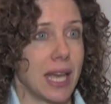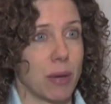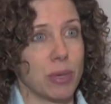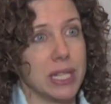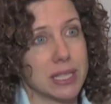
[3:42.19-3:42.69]

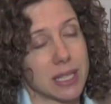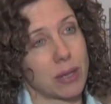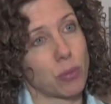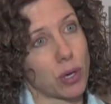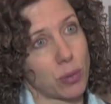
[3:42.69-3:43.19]
and we need to
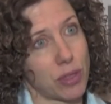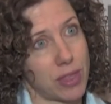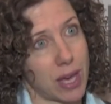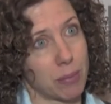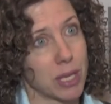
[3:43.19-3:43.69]
then work with
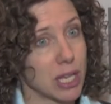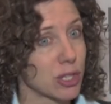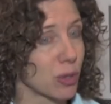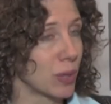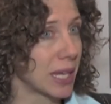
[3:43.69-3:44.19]
them.
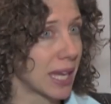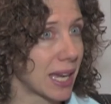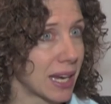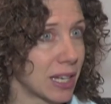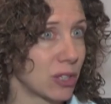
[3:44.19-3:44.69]
So we
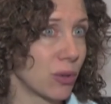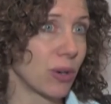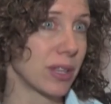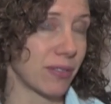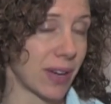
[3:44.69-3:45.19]
can't
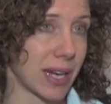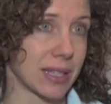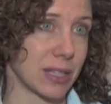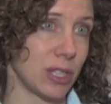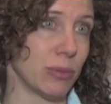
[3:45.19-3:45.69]
ignore the fact
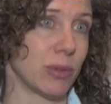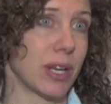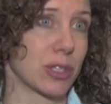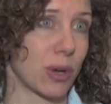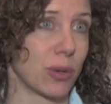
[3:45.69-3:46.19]
that the Human
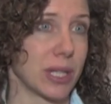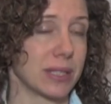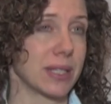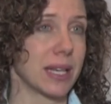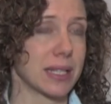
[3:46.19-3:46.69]
Rights Code
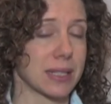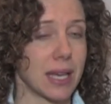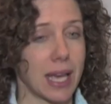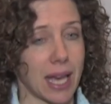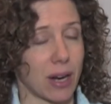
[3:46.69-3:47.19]
exists
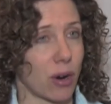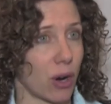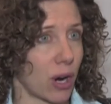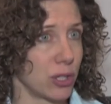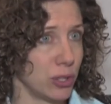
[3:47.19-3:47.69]
and
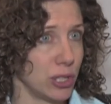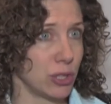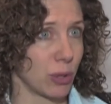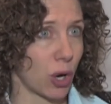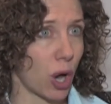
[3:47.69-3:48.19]
our duty
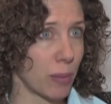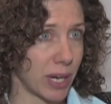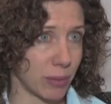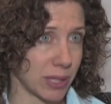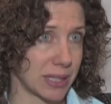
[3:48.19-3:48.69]
to
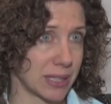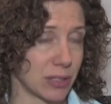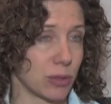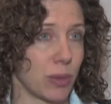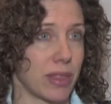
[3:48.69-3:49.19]
accommodate will
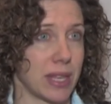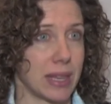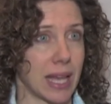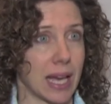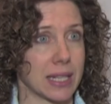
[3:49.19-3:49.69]
exist
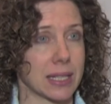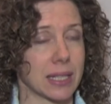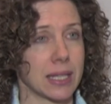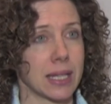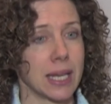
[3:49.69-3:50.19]
within that.
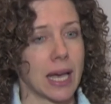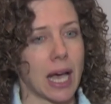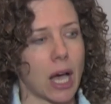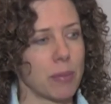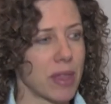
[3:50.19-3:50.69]

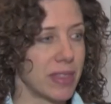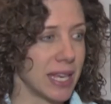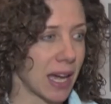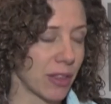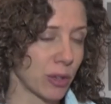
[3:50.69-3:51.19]

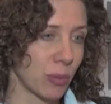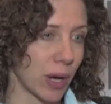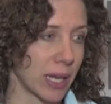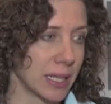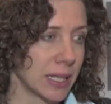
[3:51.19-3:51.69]
The other
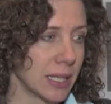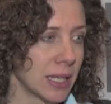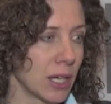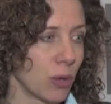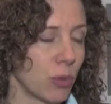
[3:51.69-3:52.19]
one
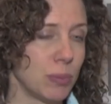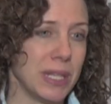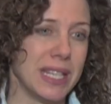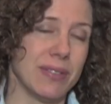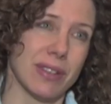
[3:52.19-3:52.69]
would
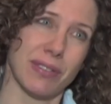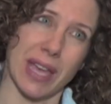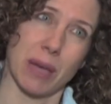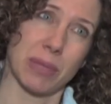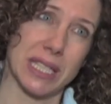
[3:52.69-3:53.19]
be even
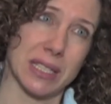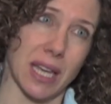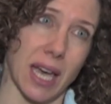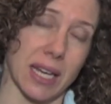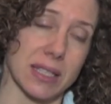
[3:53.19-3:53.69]
family
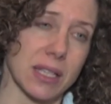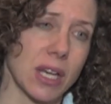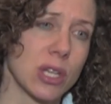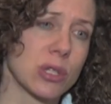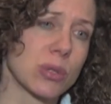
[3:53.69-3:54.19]
status.
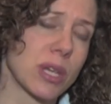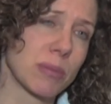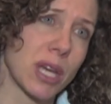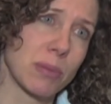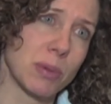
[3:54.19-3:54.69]
So
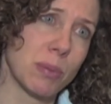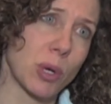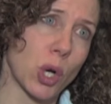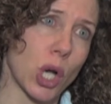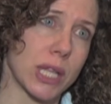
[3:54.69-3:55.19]
sometimes
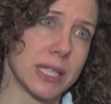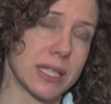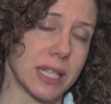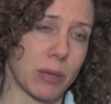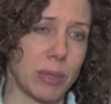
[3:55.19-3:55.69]
people call in
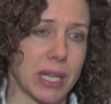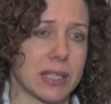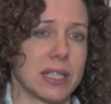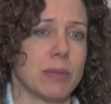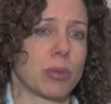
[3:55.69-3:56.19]
sick
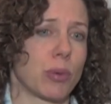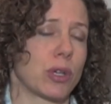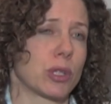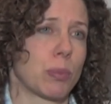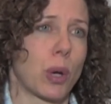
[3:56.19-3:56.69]
because the
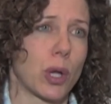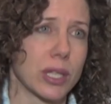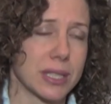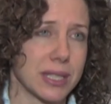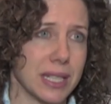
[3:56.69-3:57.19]
employer's
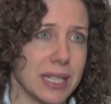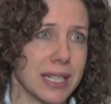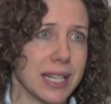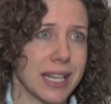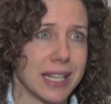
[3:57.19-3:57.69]

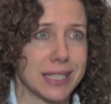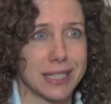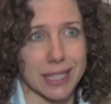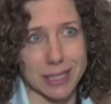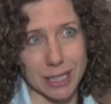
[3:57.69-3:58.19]
policy
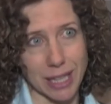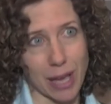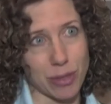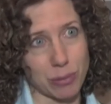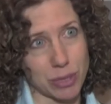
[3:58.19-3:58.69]
doesn't
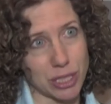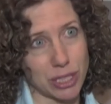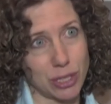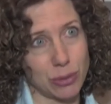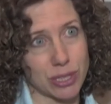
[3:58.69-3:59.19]
allow them to
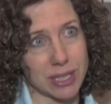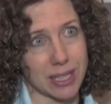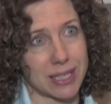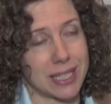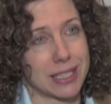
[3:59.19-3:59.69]
use
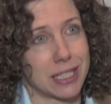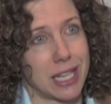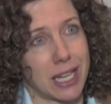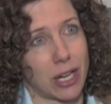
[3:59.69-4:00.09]
sick days to take